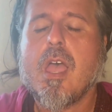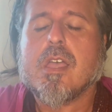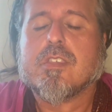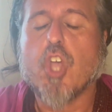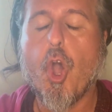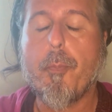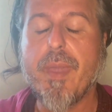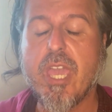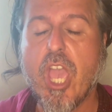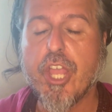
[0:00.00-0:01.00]
So
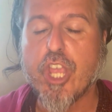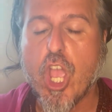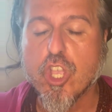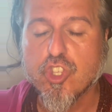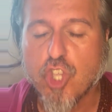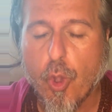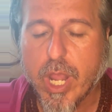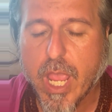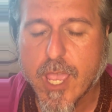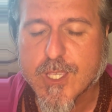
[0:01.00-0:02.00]
be it and so
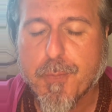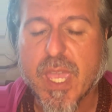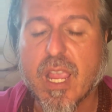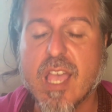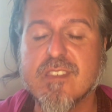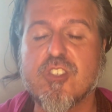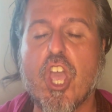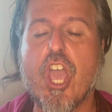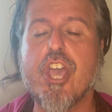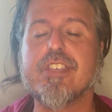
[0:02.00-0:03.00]
it is, because
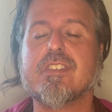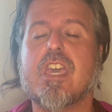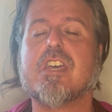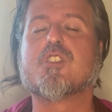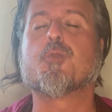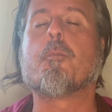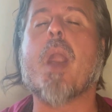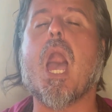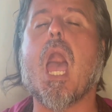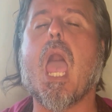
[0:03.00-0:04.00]
this is
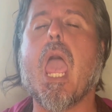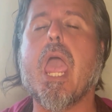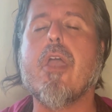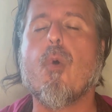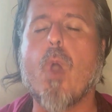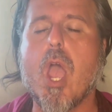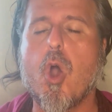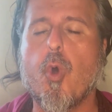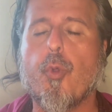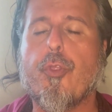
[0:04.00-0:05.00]
my
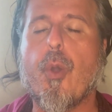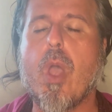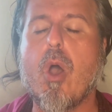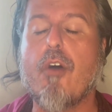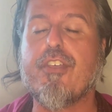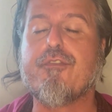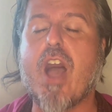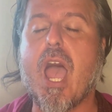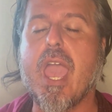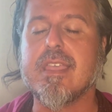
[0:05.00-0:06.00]
will, the will of
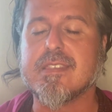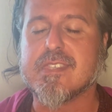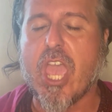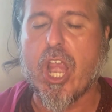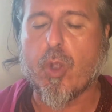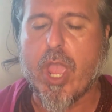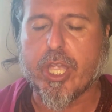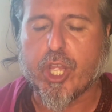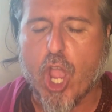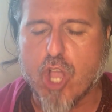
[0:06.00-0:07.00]
divine
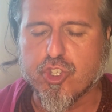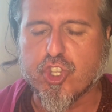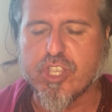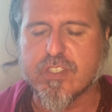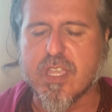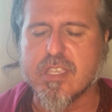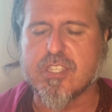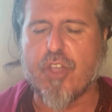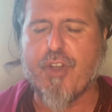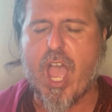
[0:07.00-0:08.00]
sacred consciousness,
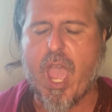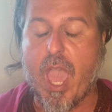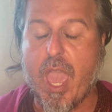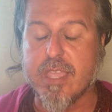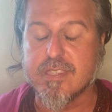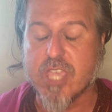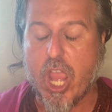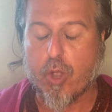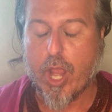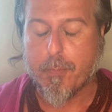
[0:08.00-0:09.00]
divine
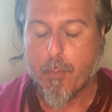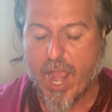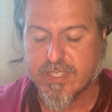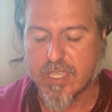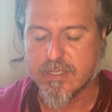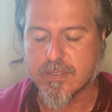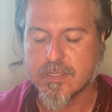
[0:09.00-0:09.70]
sacred presence,